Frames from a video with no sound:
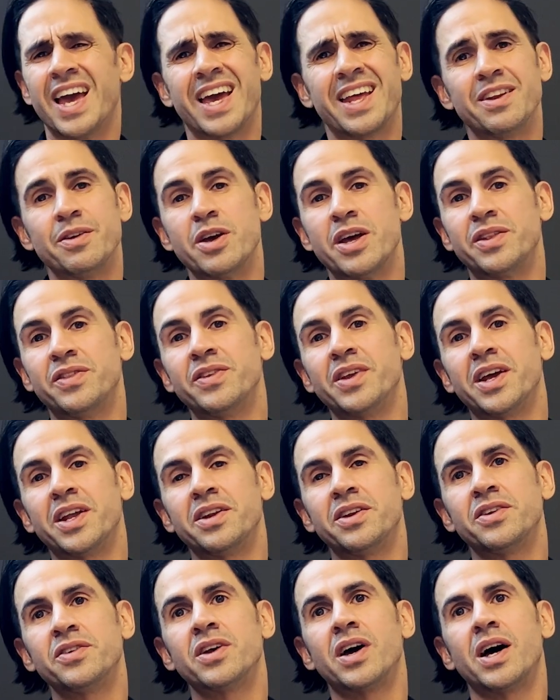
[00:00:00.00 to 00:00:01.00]

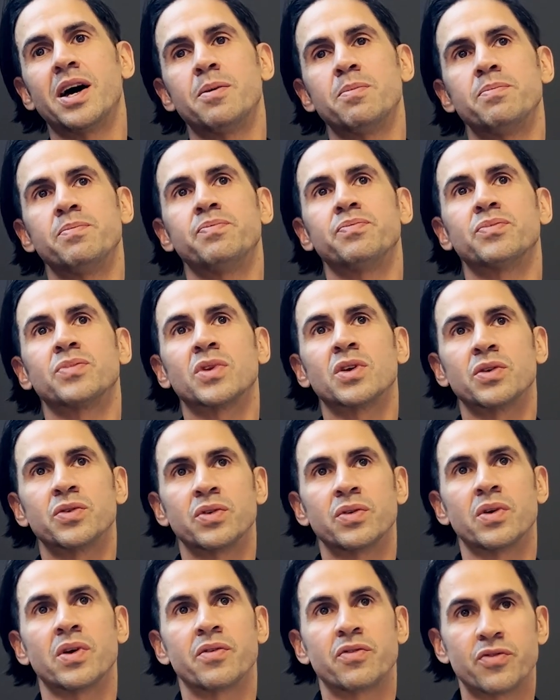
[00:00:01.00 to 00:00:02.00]
And
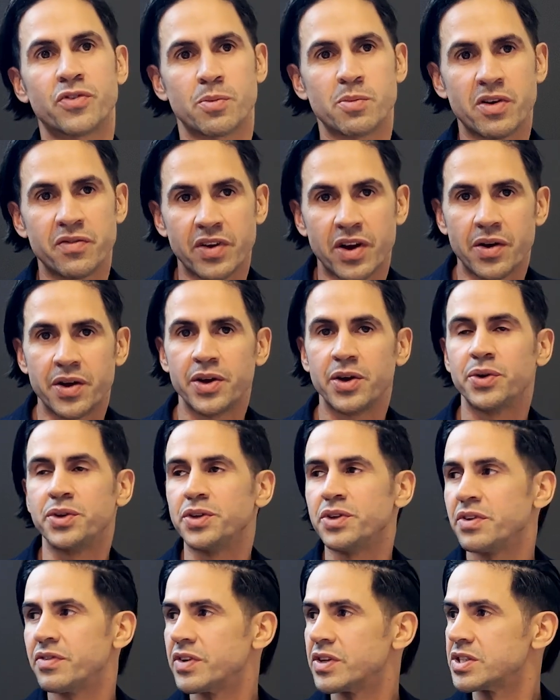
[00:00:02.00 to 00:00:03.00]
from our very own
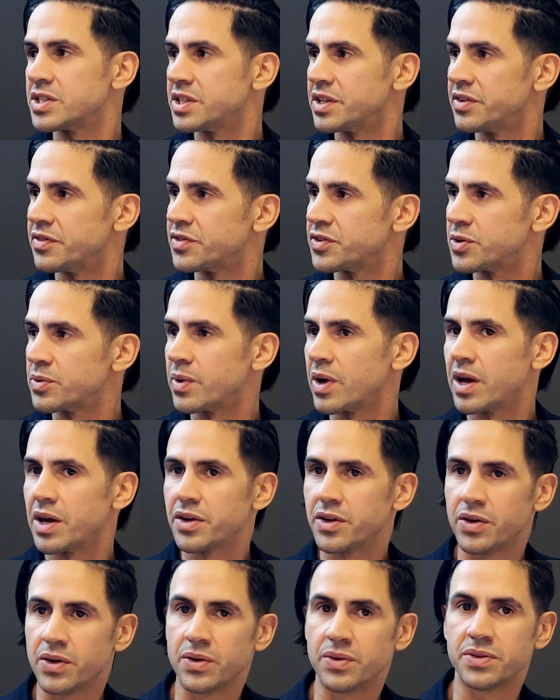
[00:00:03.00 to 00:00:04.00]
University of
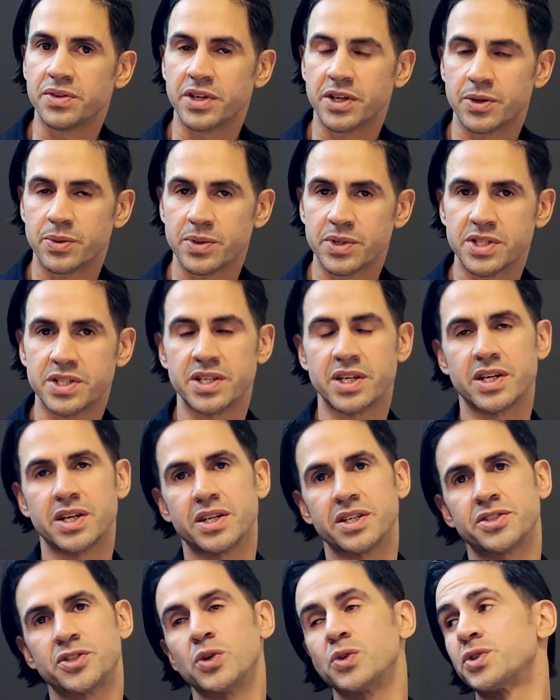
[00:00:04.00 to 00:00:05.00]
Toronto, there was
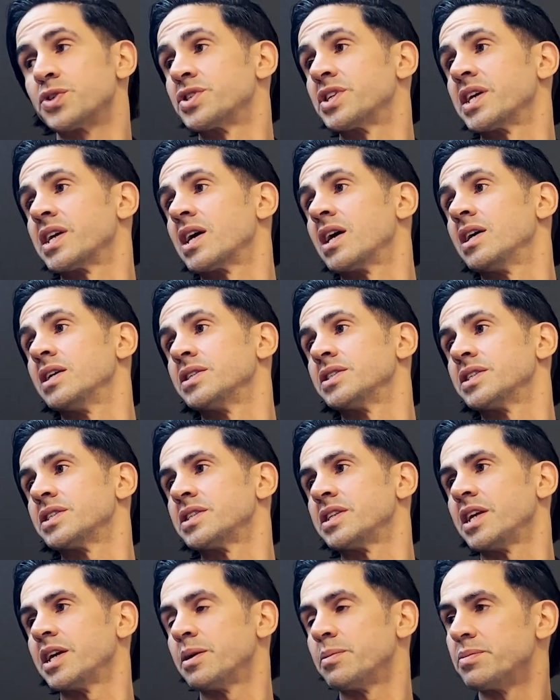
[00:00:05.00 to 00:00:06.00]
a social
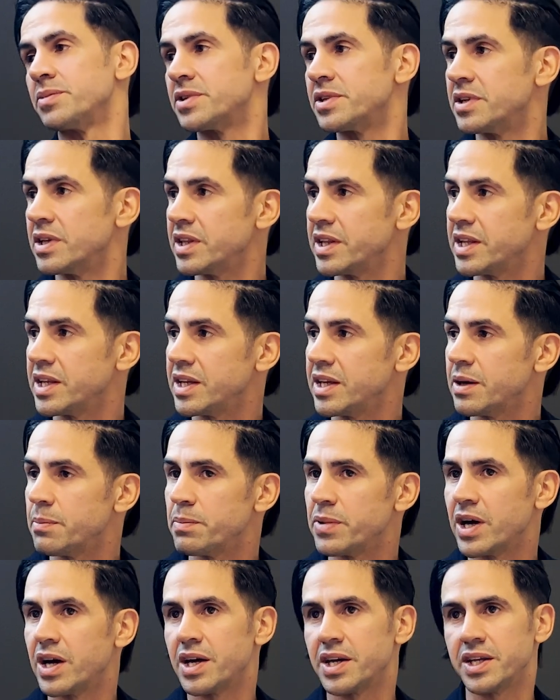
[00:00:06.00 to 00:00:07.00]
psychologist named Nalini
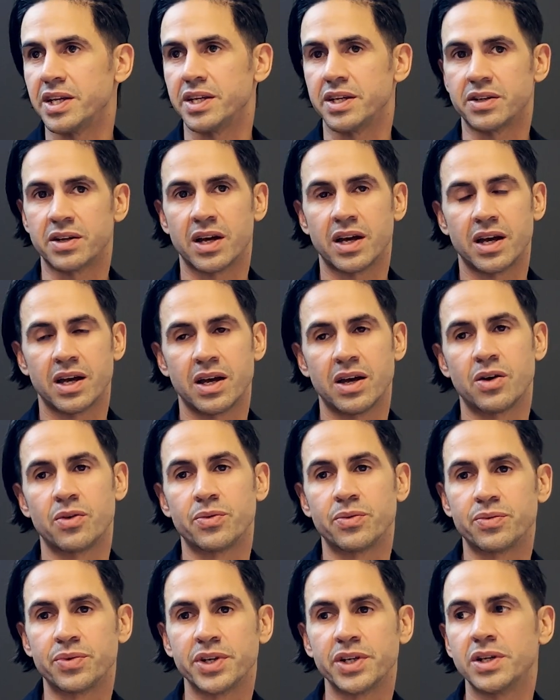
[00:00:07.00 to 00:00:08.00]
Ambati, a
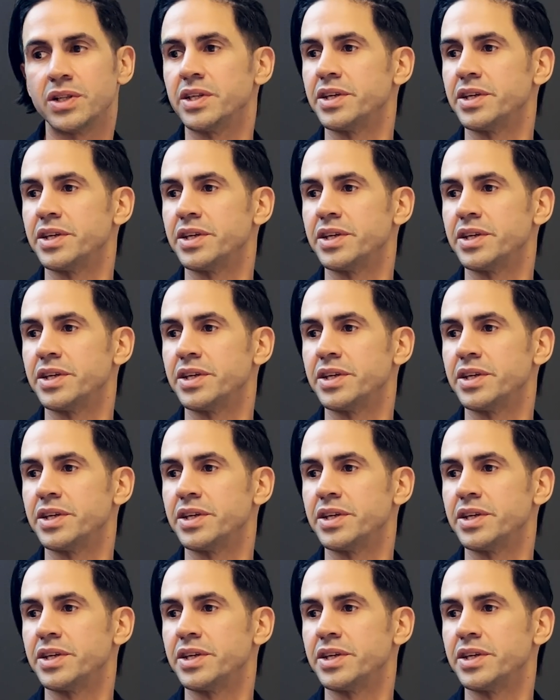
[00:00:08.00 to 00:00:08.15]
real